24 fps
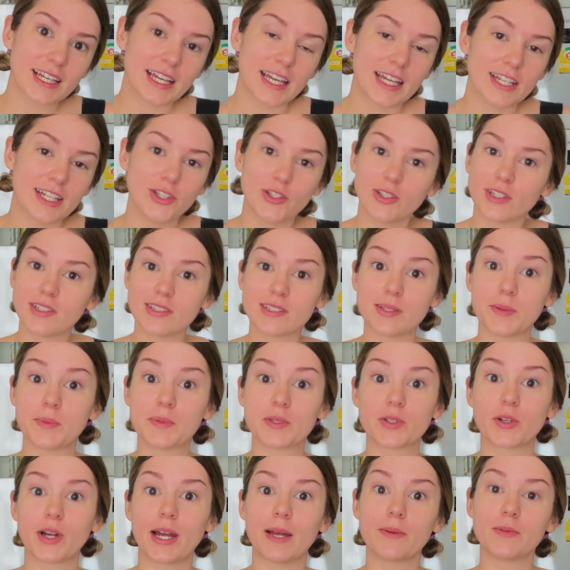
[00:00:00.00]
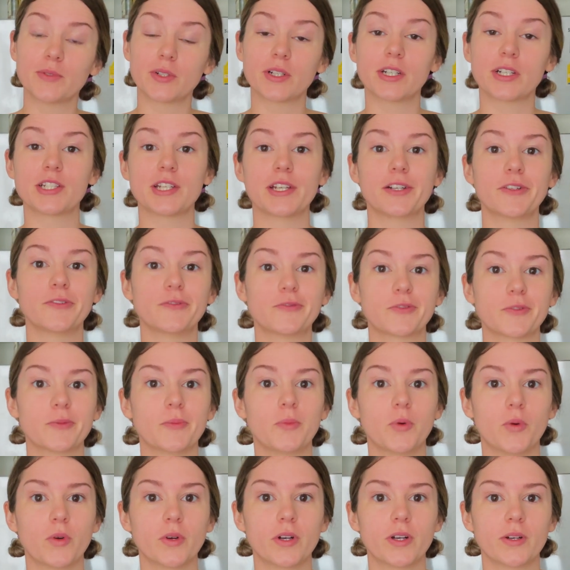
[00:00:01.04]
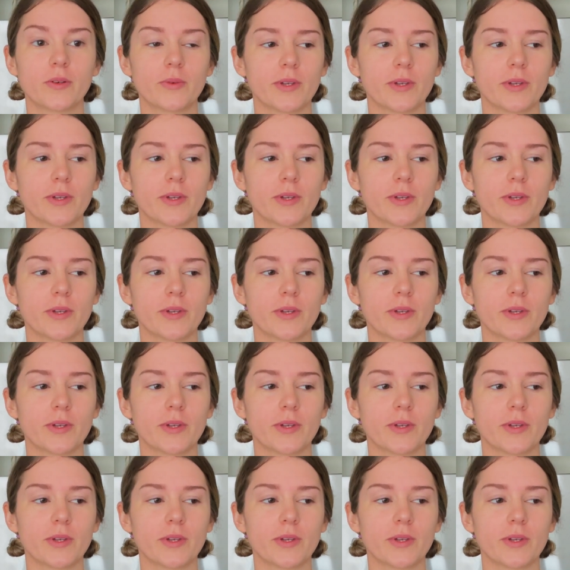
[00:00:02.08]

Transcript: and you can subscribe to our channel for more.